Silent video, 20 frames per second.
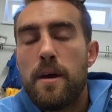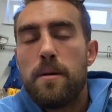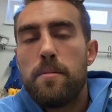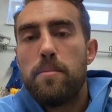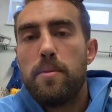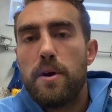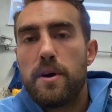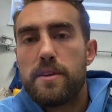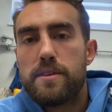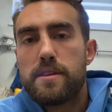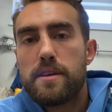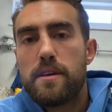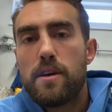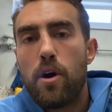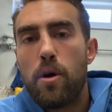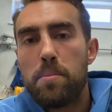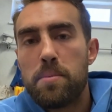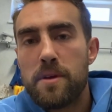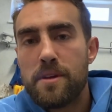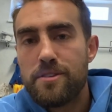But
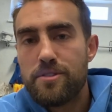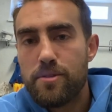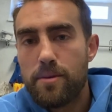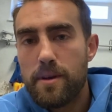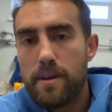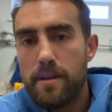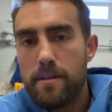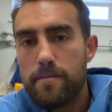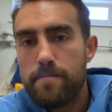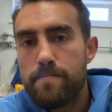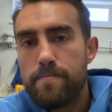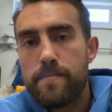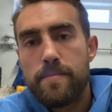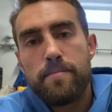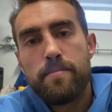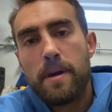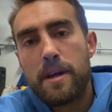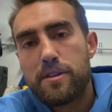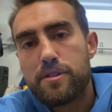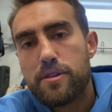hope you enjoyed it.
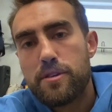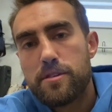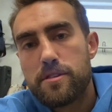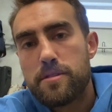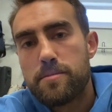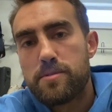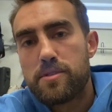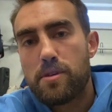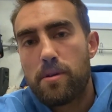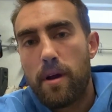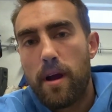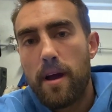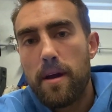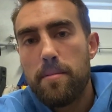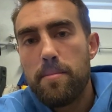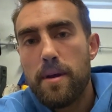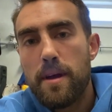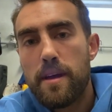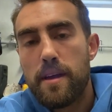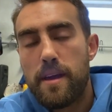Make sure you
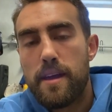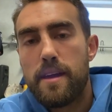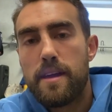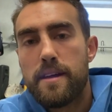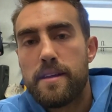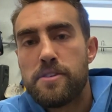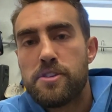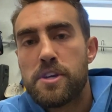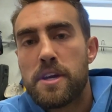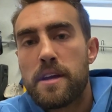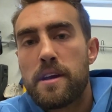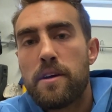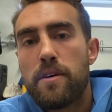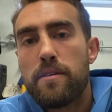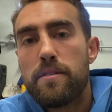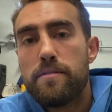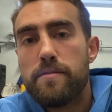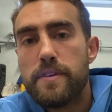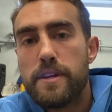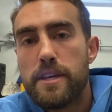subscribe and check
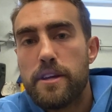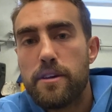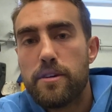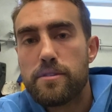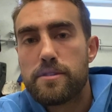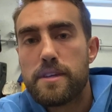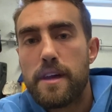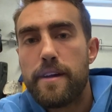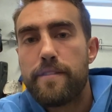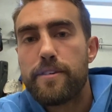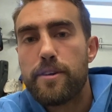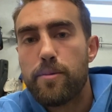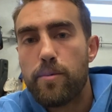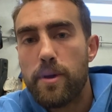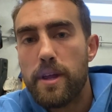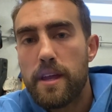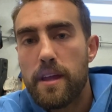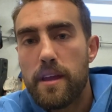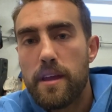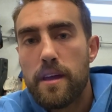out videos every
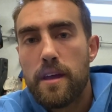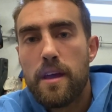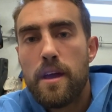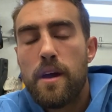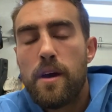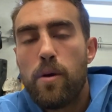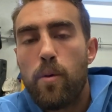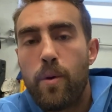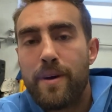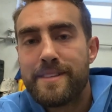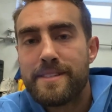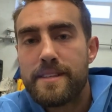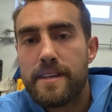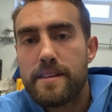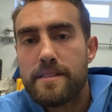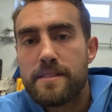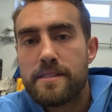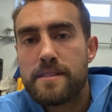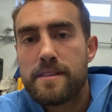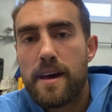week,
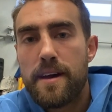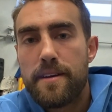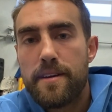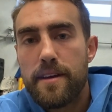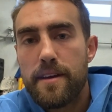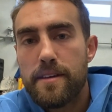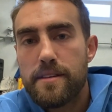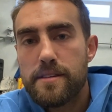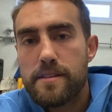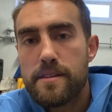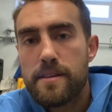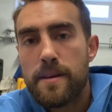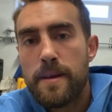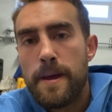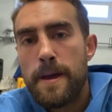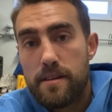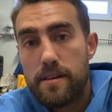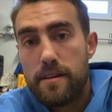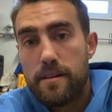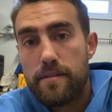Wednesdays and Saturdays,
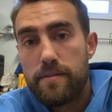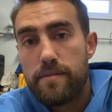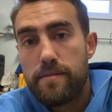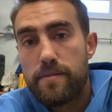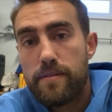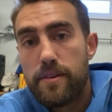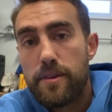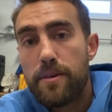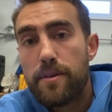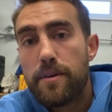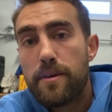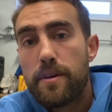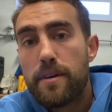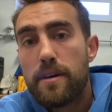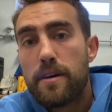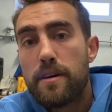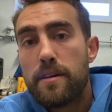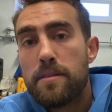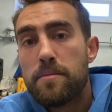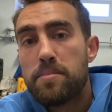if you're
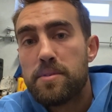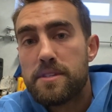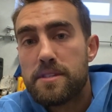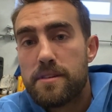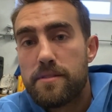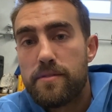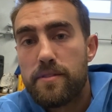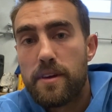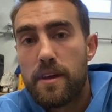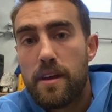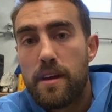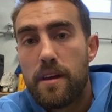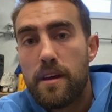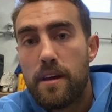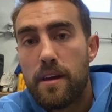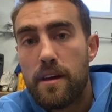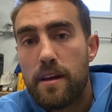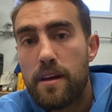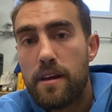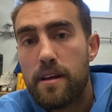on the Pacific
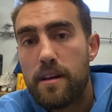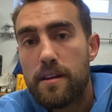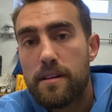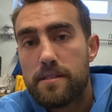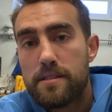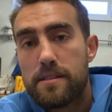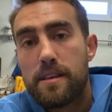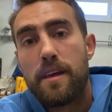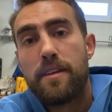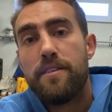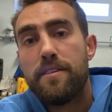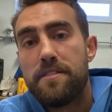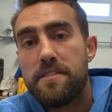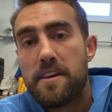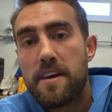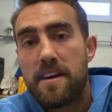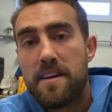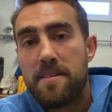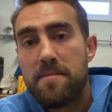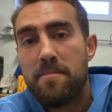Standard
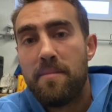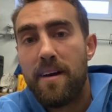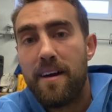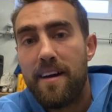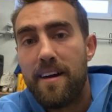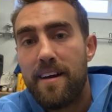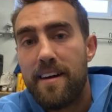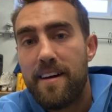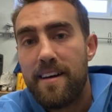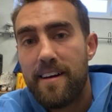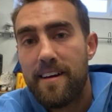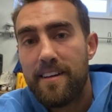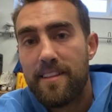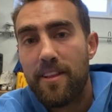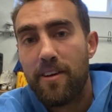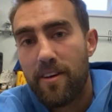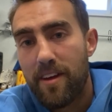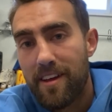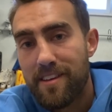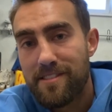Time
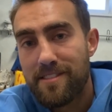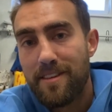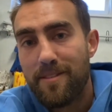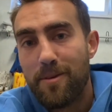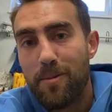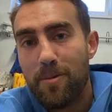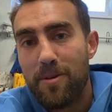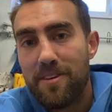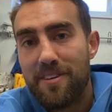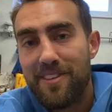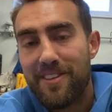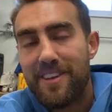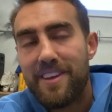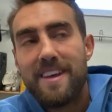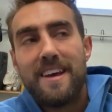location of the world.